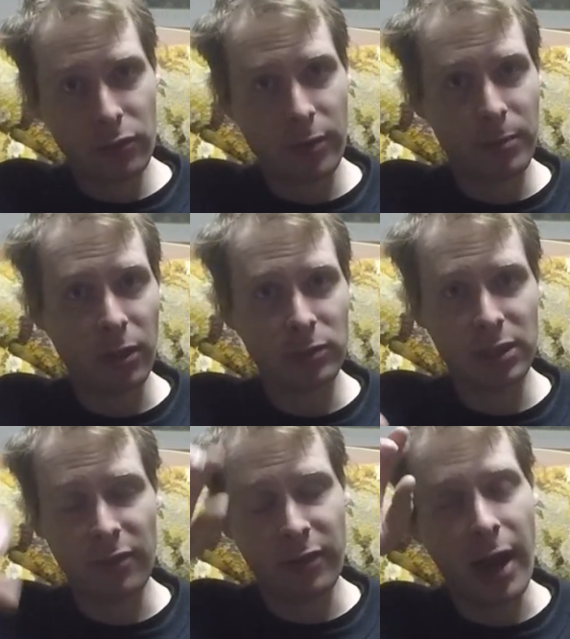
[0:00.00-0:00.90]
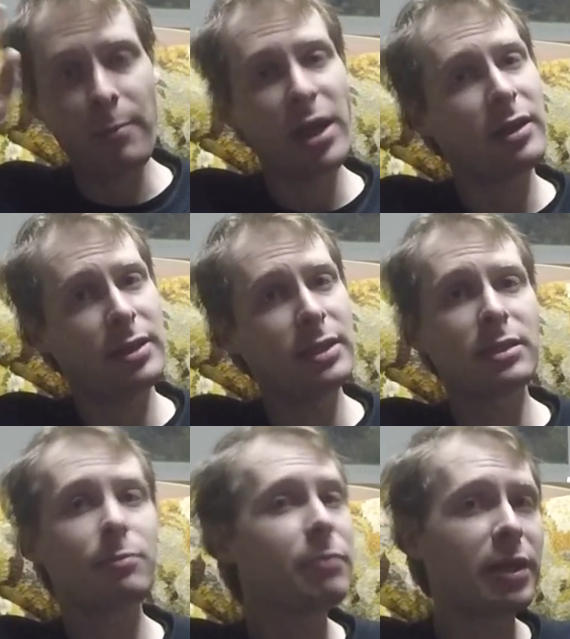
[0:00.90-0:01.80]
crypto stuff, and I made a
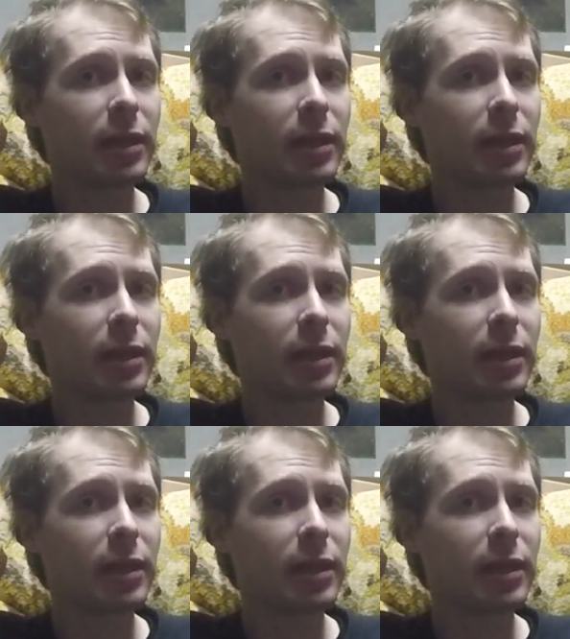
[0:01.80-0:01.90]
decent bit of